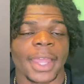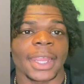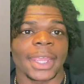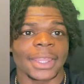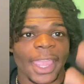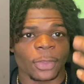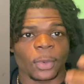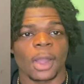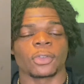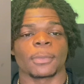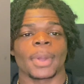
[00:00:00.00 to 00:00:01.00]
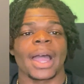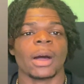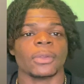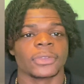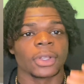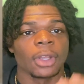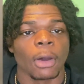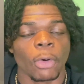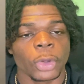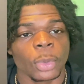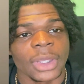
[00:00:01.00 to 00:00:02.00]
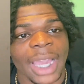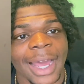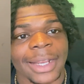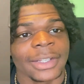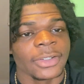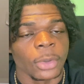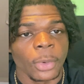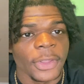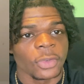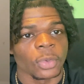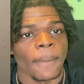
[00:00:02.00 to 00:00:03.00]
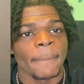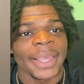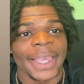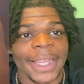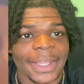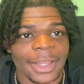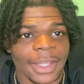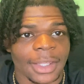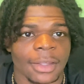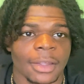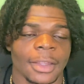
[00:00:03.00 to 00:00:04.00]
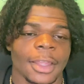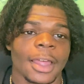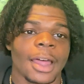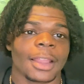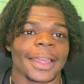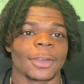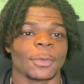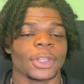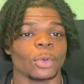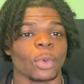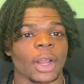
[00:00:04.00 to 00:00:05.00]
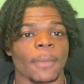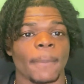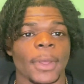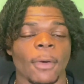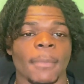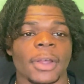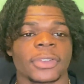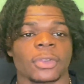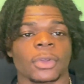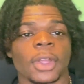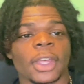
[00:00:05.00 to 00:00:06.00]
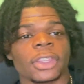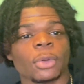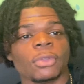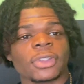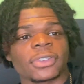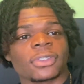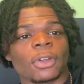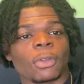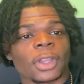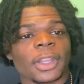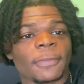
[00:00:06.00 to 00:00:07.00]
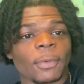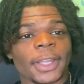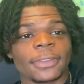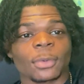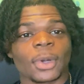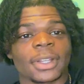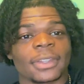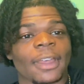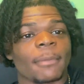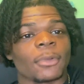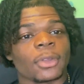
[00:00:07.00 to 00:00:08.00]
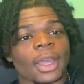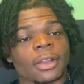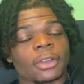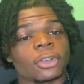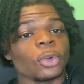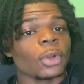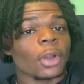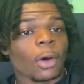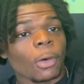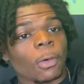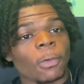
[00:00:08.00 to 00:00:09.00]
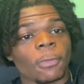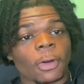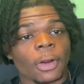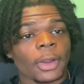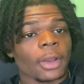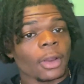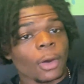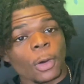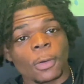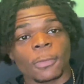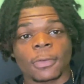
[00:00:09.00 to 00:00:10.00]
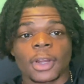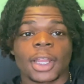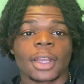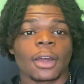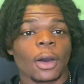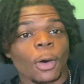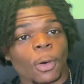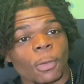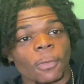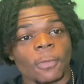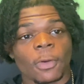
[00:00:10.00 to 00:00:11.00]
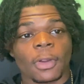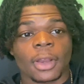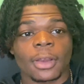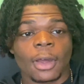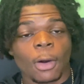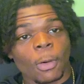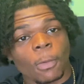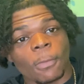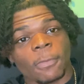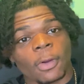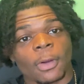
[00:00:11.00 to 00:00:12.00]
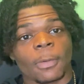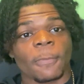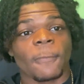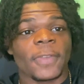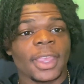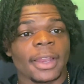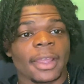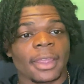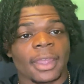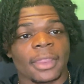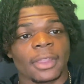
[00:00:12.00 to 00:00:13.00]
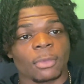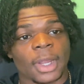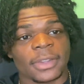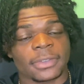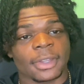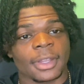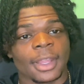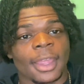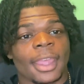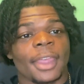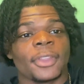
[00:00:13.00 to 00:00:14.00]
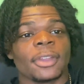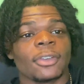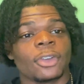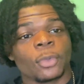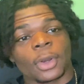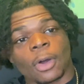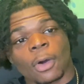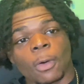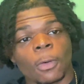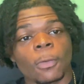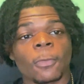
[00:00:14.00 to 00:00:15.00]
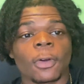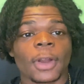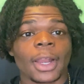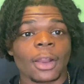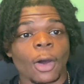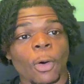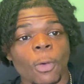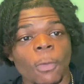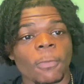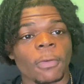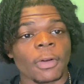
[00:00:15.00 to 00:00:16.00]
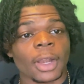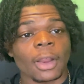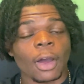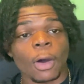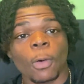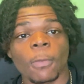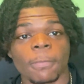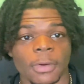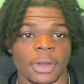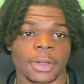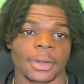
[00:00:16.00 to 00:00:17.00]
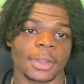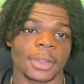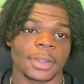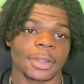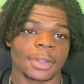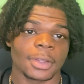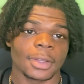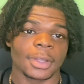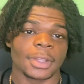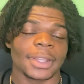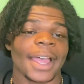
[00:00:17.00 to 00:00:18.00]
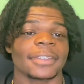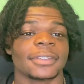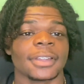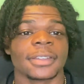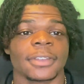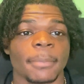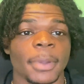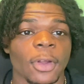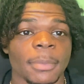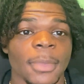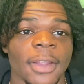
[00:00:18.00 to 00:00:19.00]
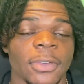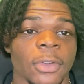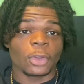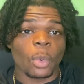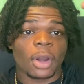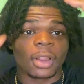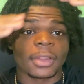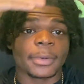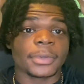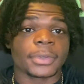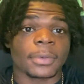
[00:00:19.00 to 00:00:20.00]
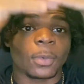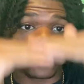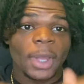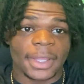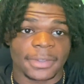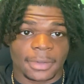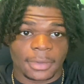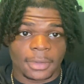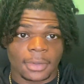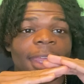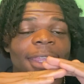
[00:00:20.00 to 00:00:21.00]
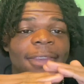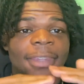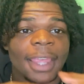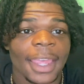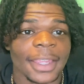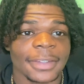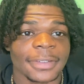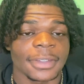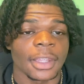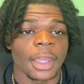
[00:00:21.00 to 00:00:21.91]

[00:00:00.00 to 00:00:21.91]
and they gain 300 pounds. No, you gotta do this repeatedly. Like when you wanna build muscle, you just don't lift weights one time. You gotta do it over and over and over and over and feed it and then rest it and then do it over and over and over. That's just to build muscle. You wanna lose weight. It takes